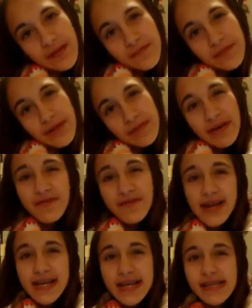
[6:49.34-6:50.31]
Me and my
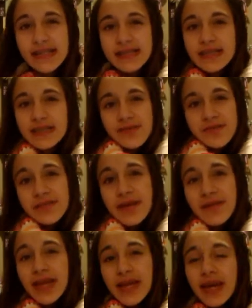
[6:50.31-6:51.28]
friends were
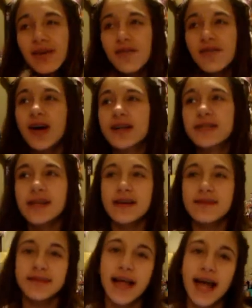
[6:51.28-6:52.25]
maybe going to go to a haunted
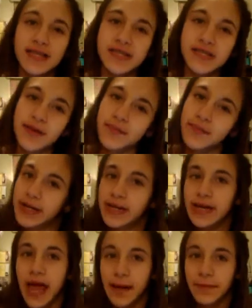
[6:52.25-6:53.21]
house last year, but it
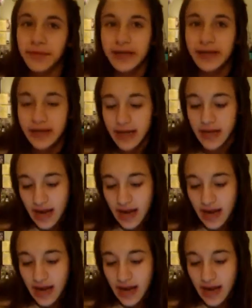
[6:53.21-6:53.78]
didn't happen.